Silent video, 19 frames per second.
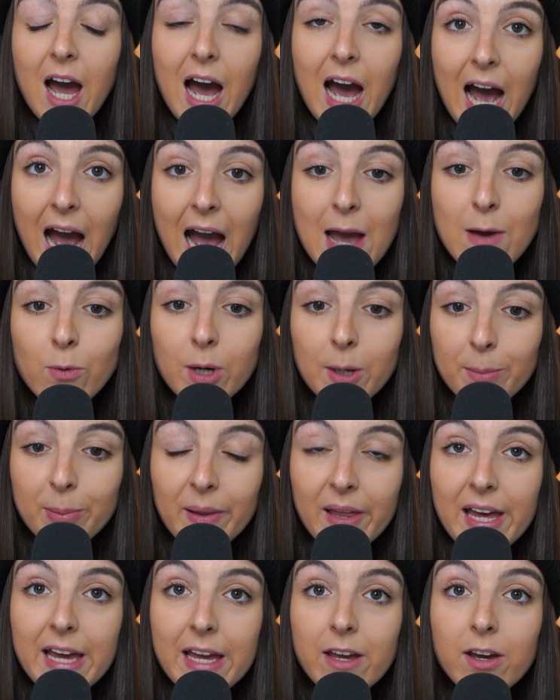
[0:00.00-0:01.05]
I want to
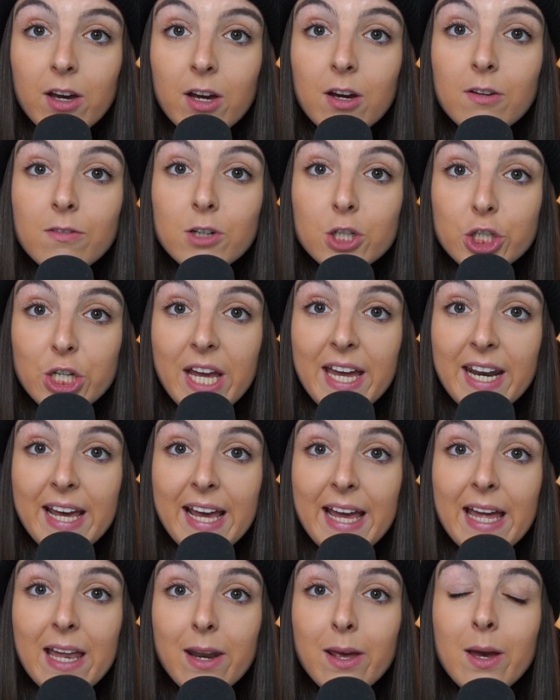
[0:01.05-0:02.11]
play for
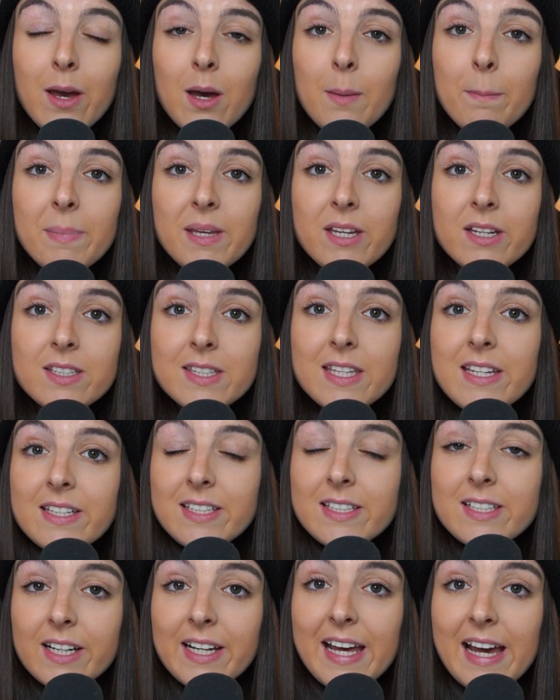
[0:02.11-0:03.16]
Shanahan because this
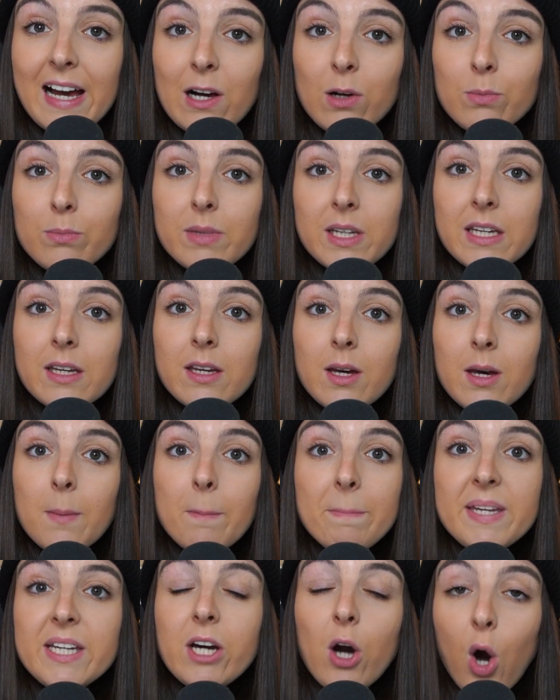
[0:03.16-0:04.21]
is going to help me
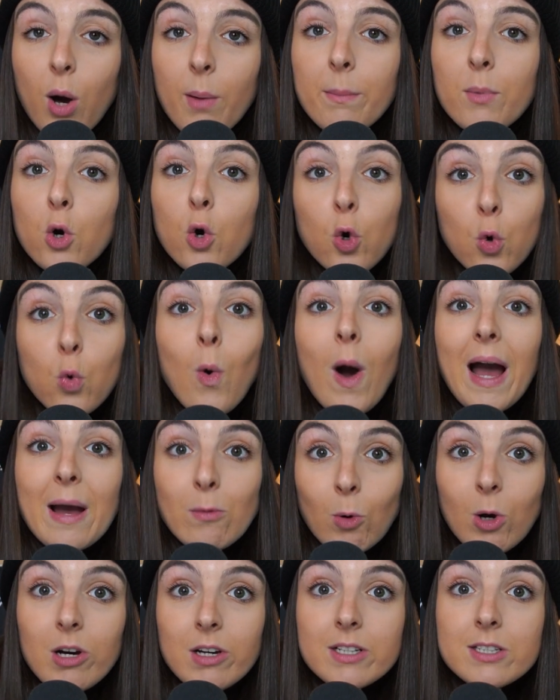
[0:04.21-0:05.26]
become who I
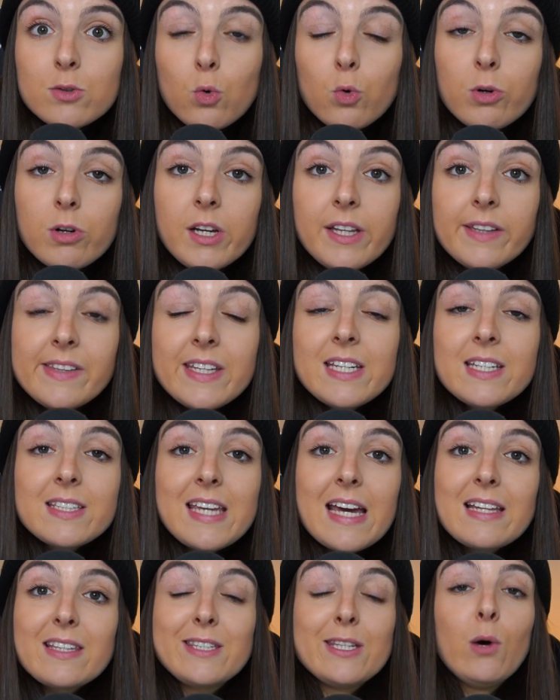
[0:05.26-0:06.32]
was, or at least
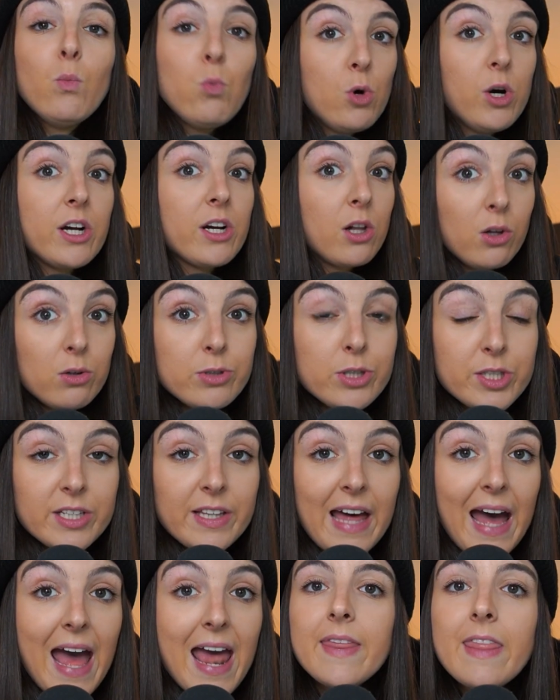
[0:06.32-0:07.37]
get somewhat close to
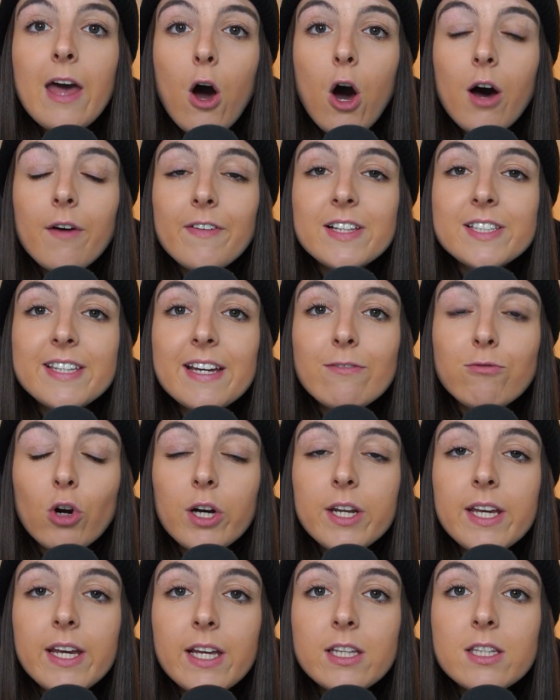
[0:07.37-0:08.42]
that. And the offense they
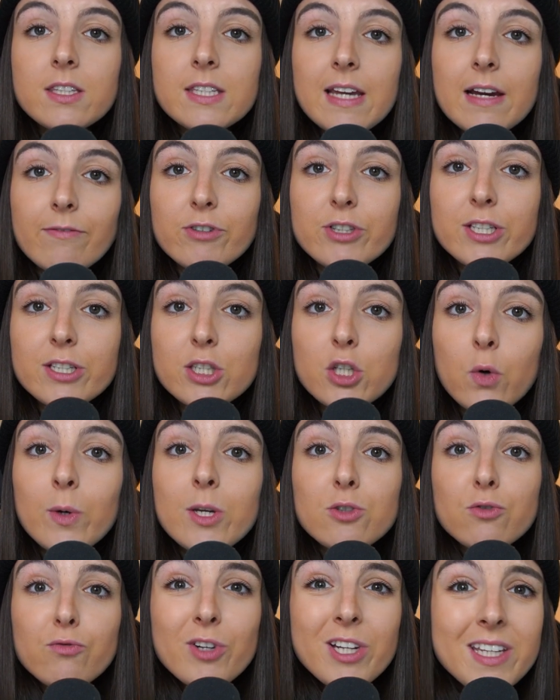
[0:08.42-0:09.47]
run in San Francisco
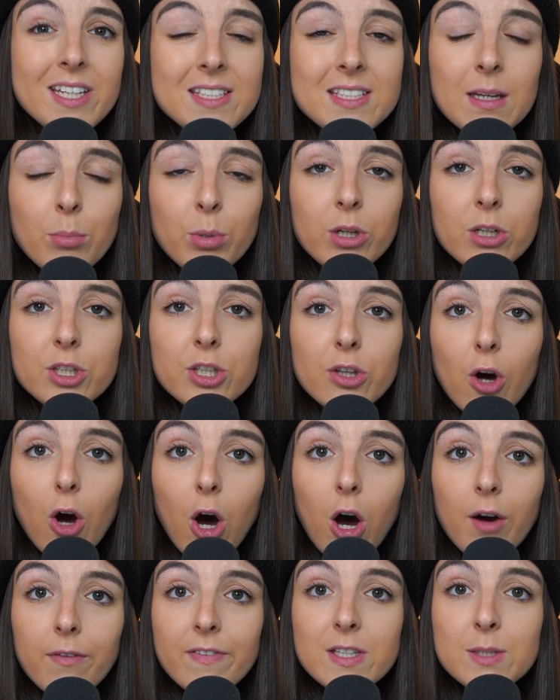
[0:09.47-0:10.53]
is really similar to the
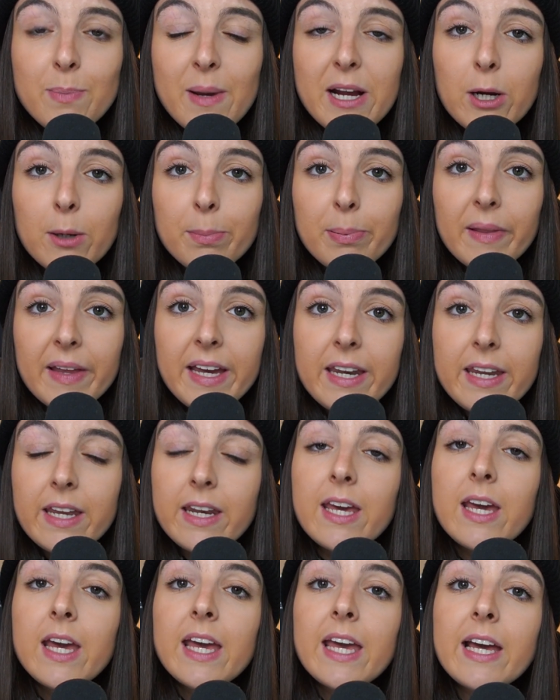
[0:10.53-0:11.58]
offense Baker played in
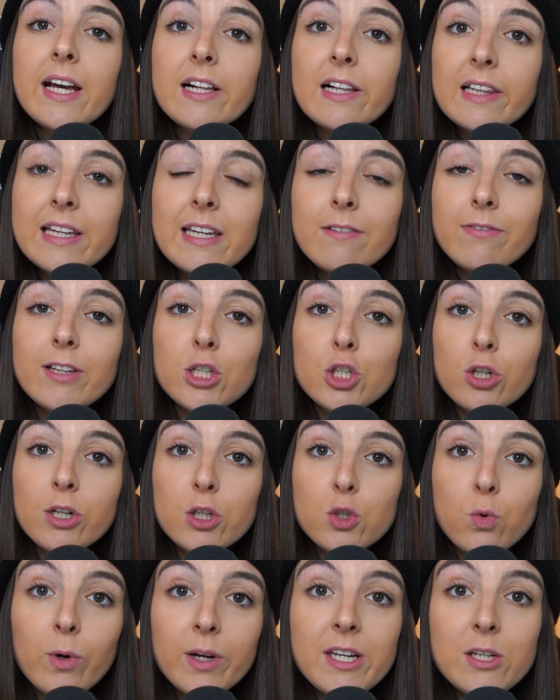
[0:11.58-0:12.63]
in Cleveland during
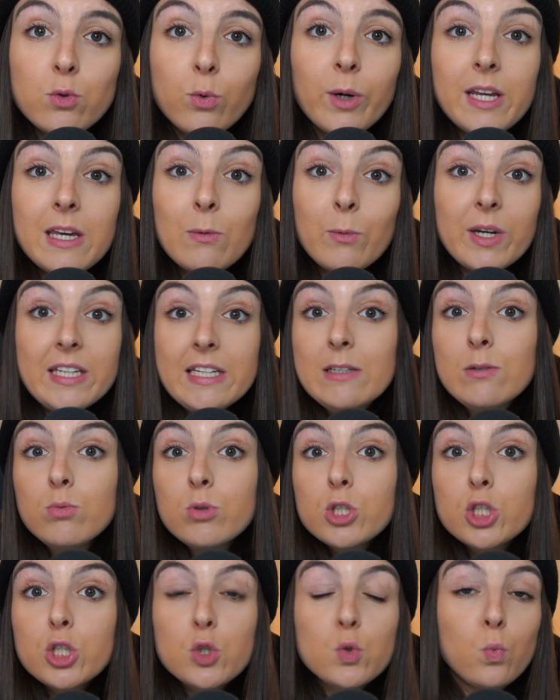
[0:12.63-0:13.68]
2020 when he
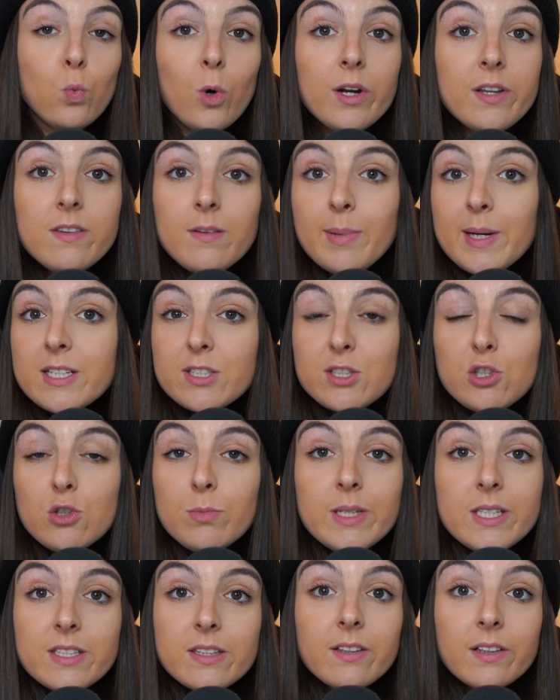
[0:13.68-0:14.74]
was just one of the best
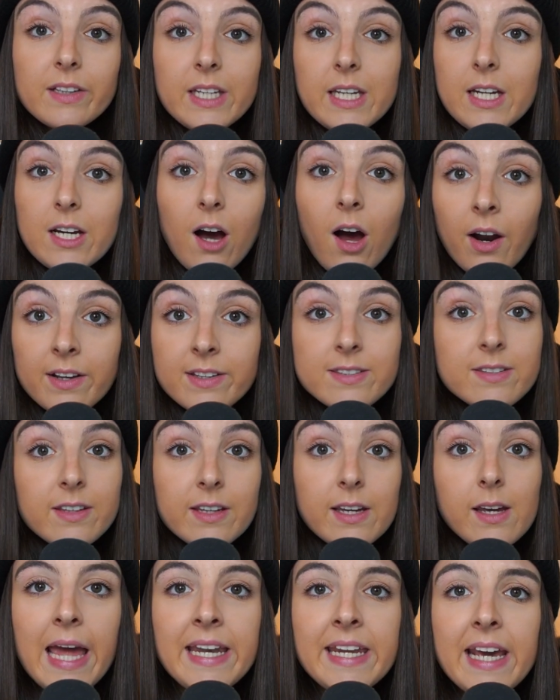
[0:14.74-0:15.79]
QBs in the league,
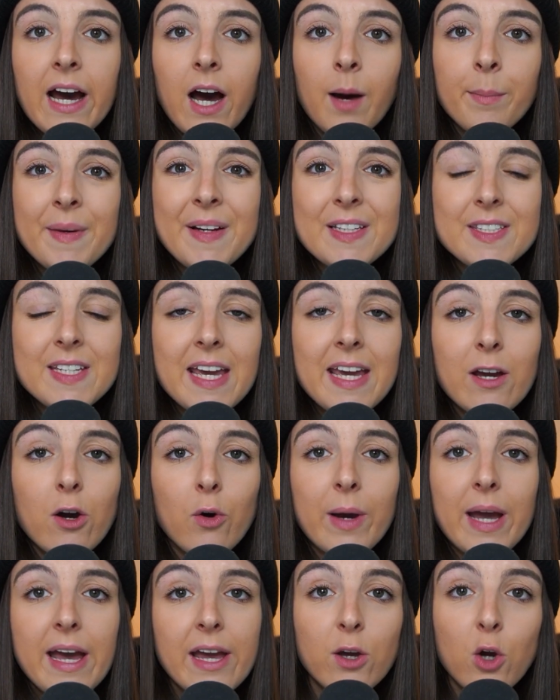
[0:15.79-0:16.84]
honestly. And yeah, I'm not saying,
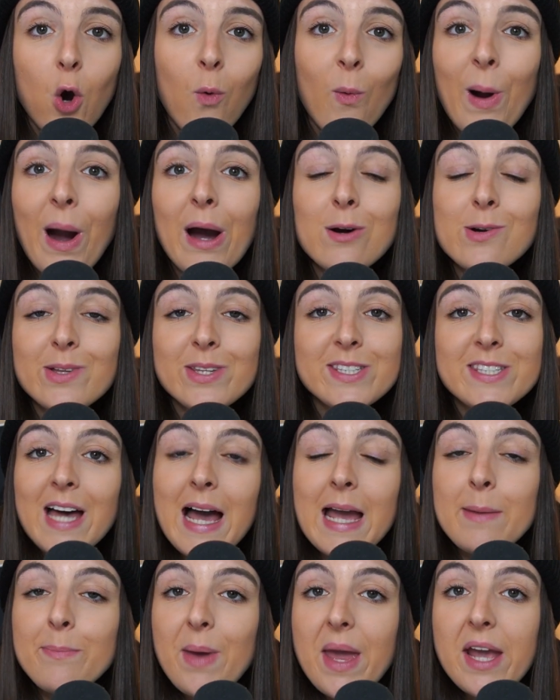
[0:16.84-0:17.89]
okay, go out,
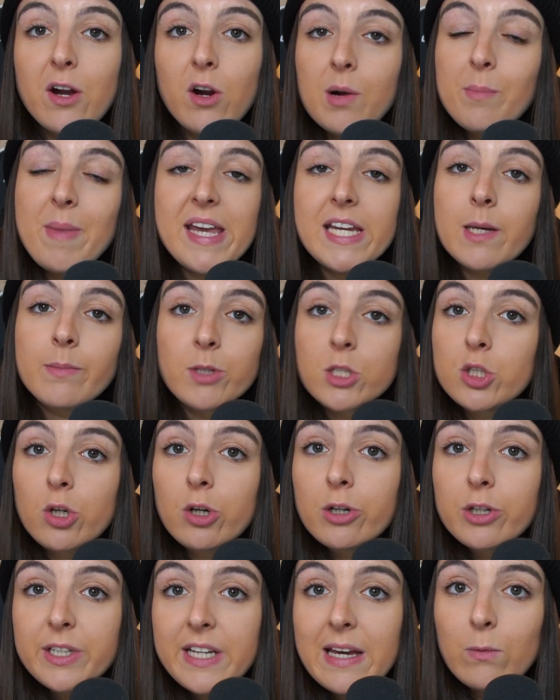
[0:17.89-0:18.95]
sign Baker, make him the
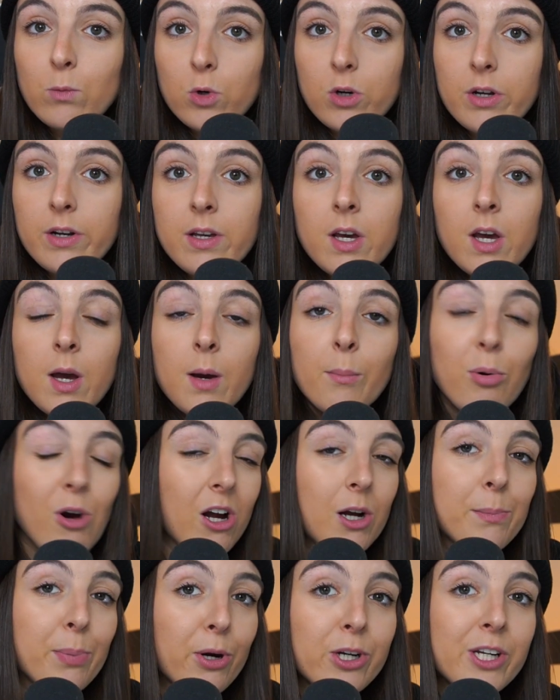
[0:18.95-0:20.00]
starter day one.
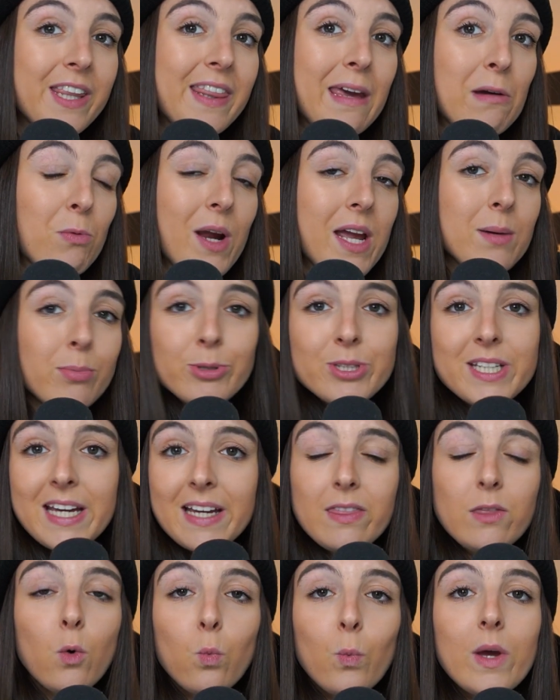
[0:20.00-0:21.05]
Brock Purdy, they were able to
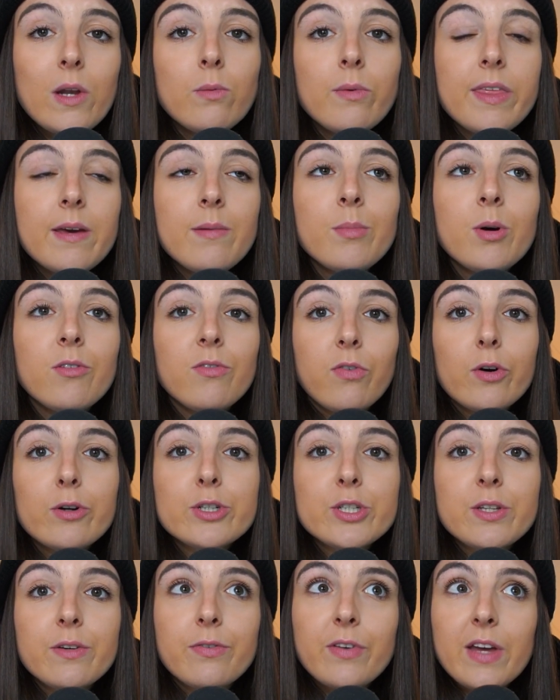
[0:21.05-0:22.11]
get the win with him
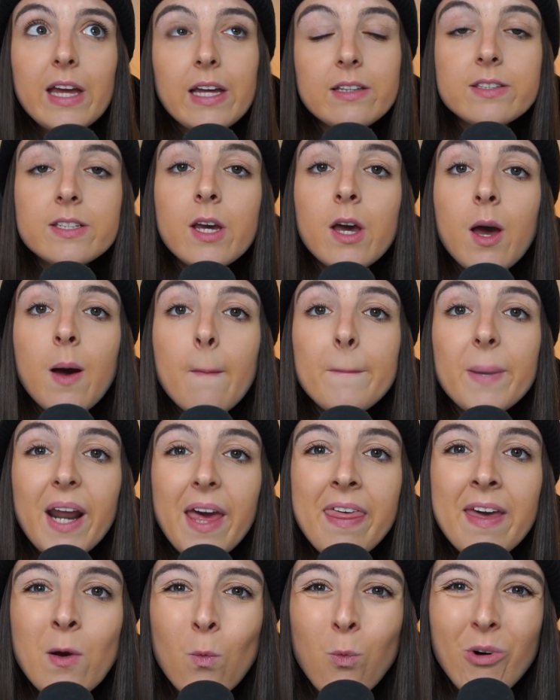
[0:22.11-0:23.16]
versus the Fins, but I
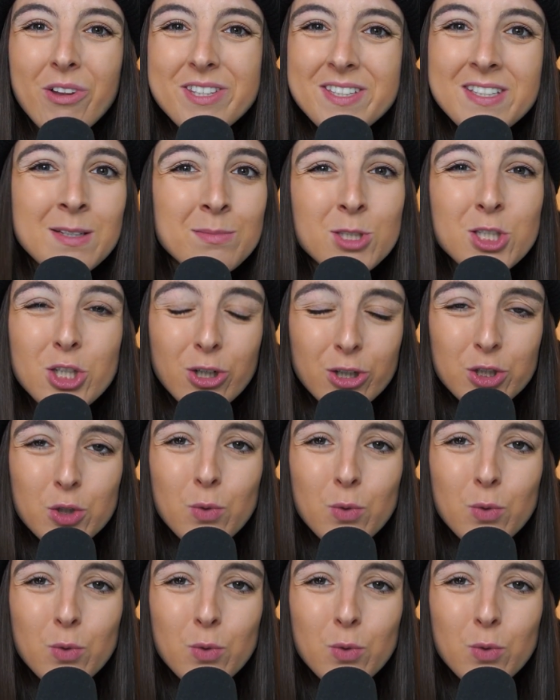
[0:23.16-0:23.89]
think once teams start